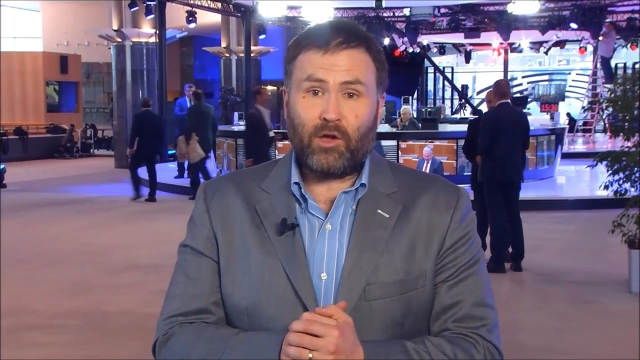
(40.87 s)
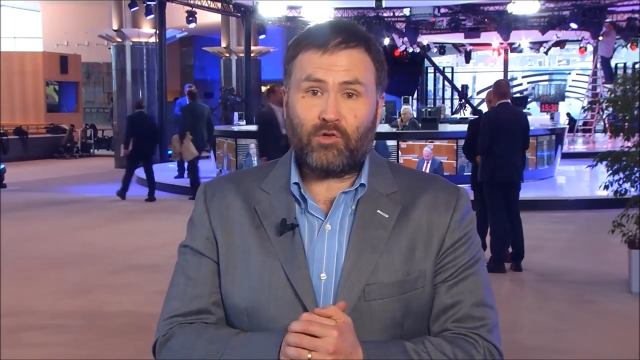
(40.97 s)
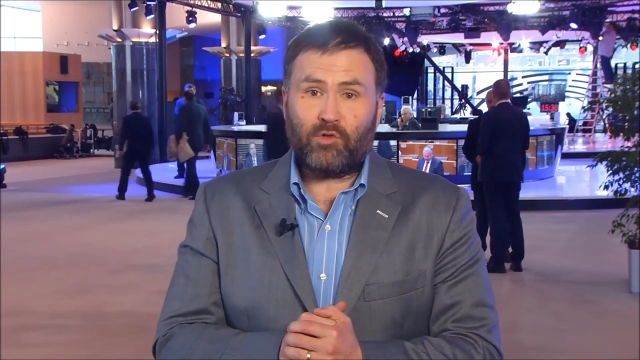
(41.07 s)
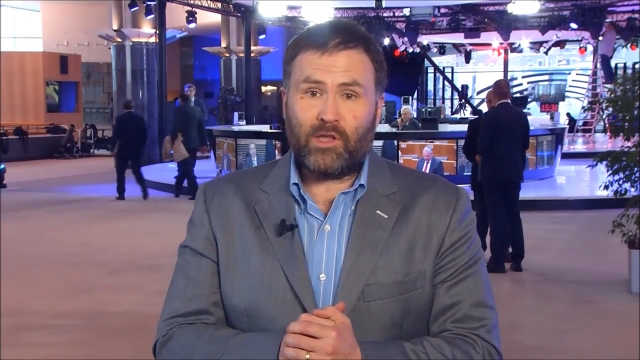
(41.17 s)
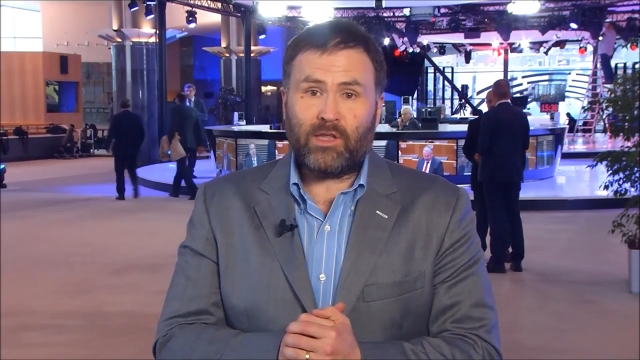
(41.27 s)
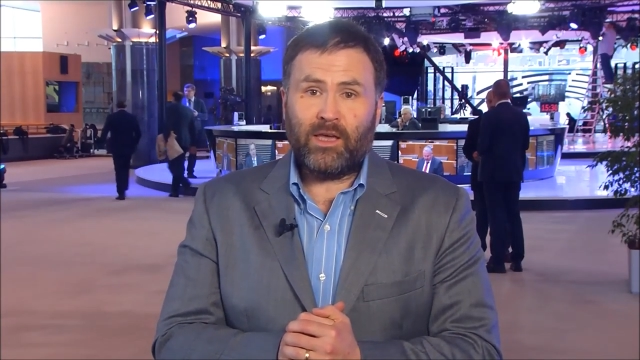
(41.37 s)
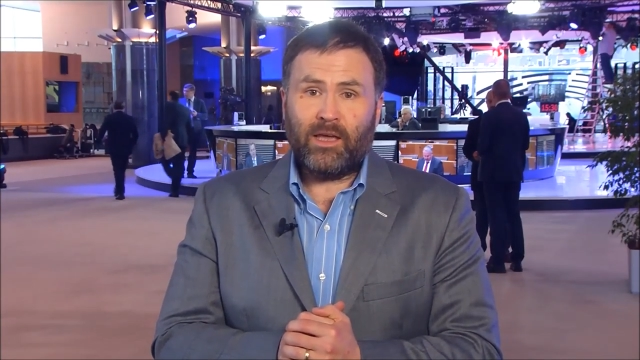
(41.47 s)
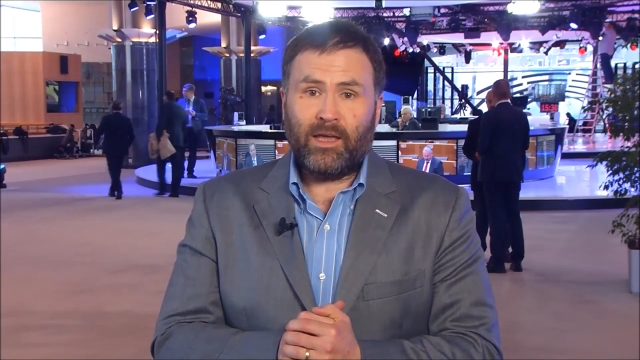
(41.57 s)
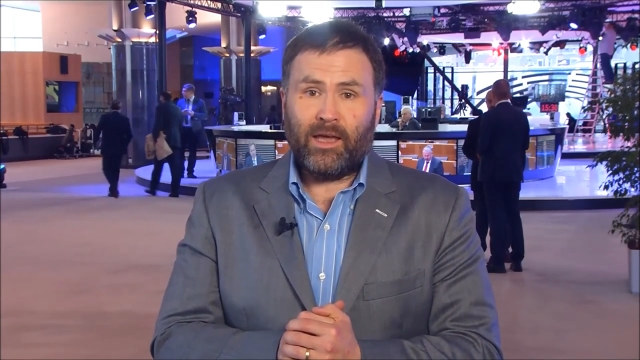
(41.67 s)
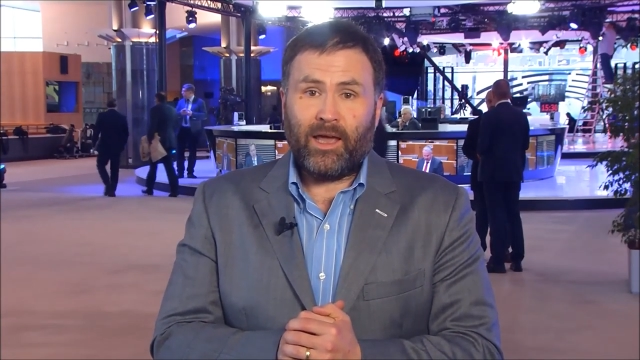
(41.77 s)
countries.
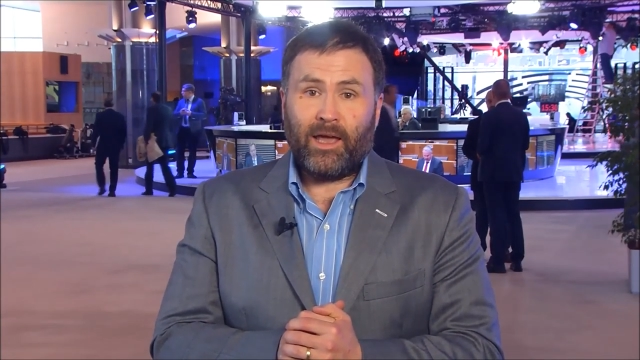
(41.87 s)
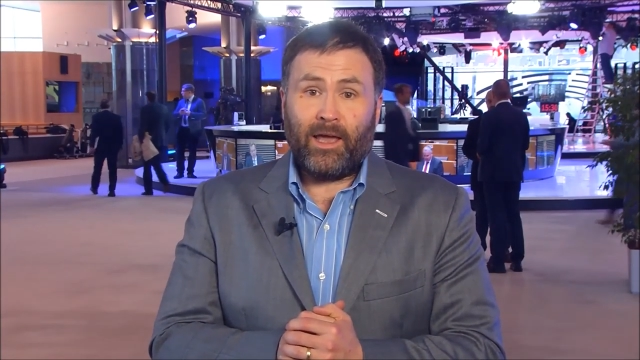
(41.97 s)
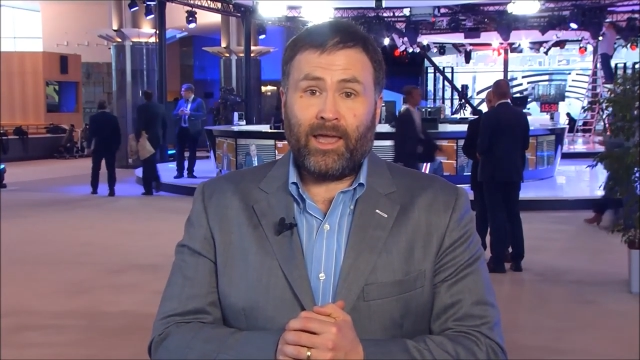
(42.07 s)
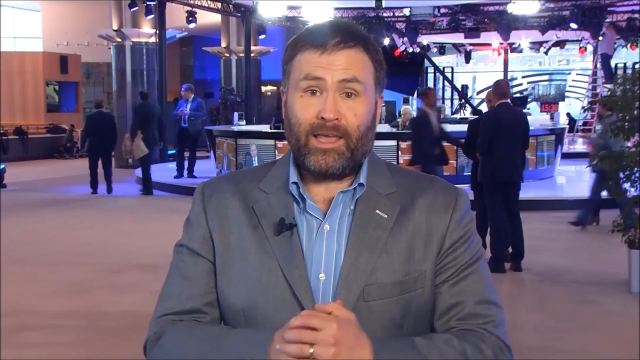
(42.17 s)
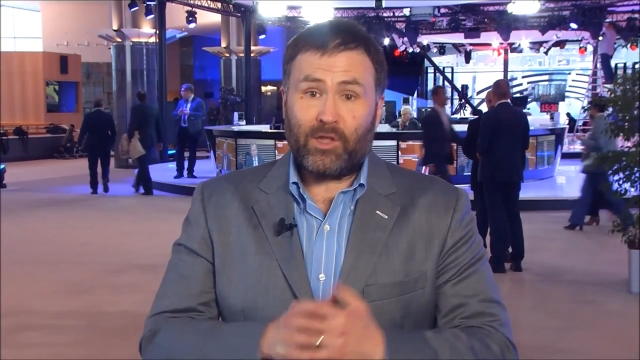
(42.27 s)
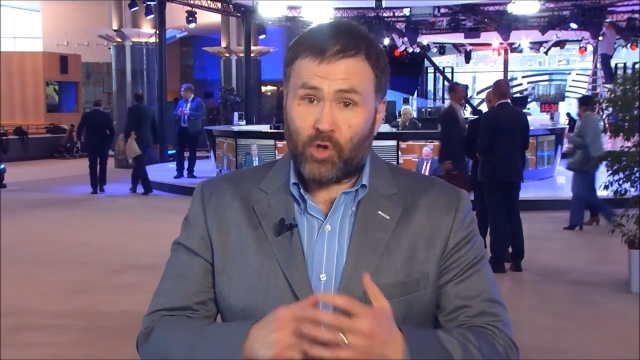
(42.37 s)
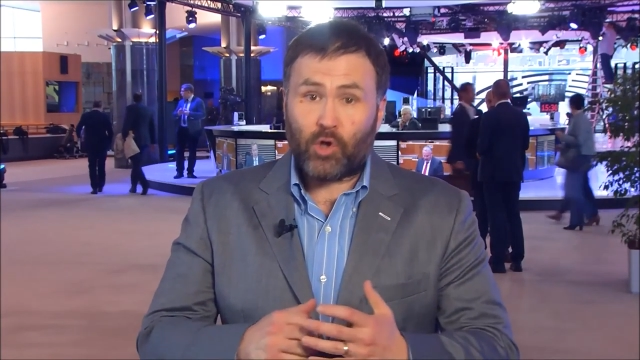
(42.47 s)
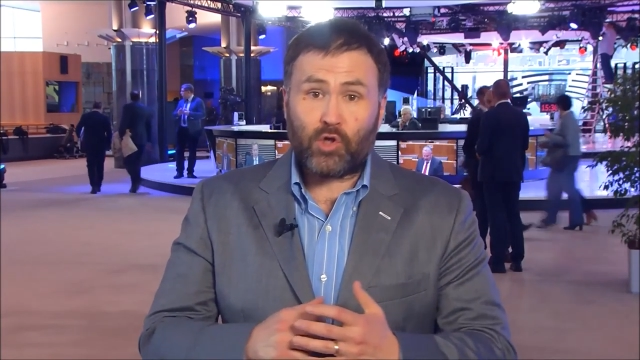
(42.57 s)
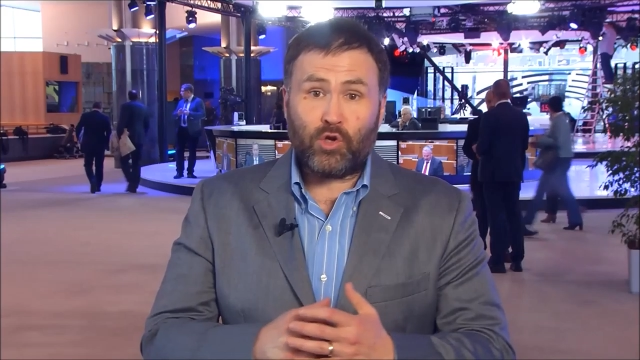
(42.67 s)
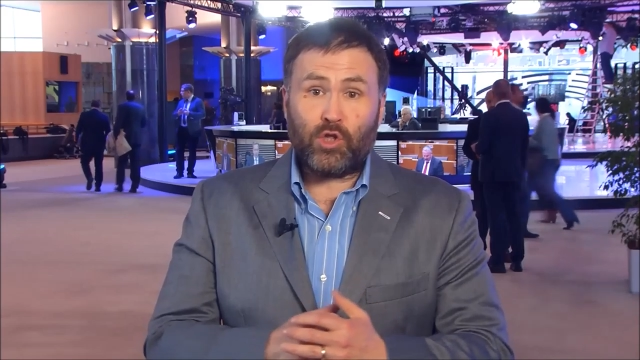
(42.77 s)
It's
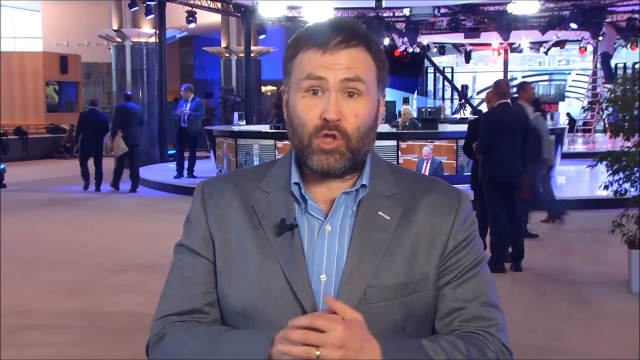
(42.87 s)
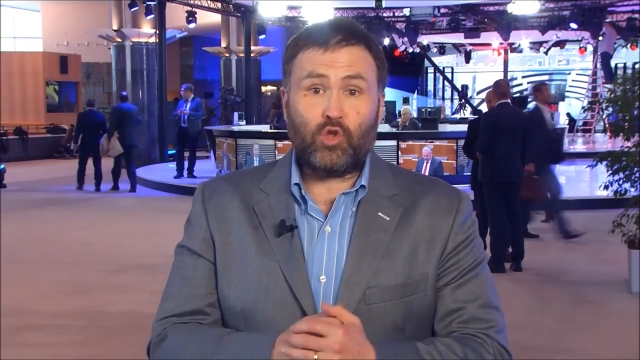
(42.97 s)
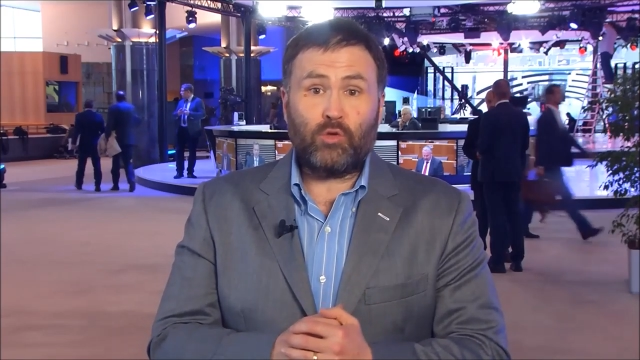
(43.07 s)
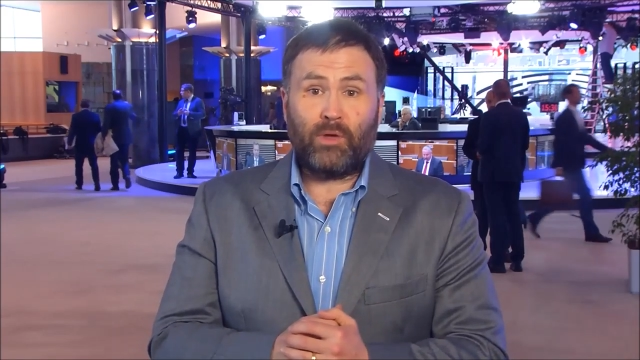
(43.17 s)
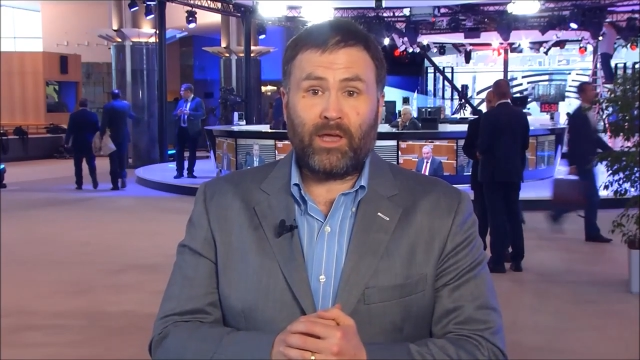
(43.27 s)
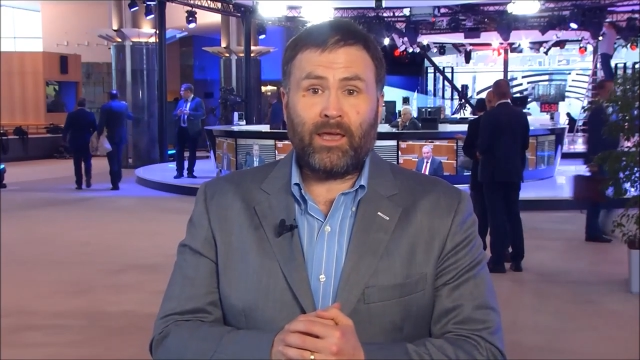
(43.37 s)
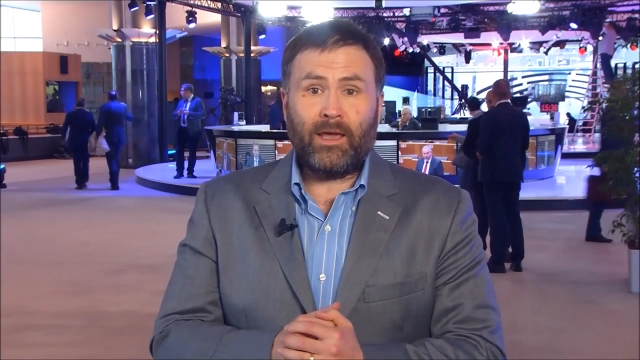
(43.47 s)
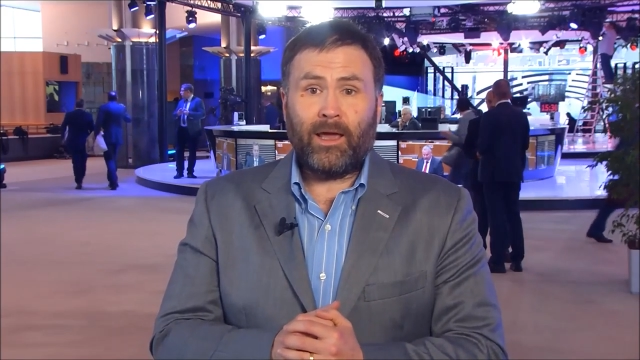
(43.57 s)
not as good as it should be,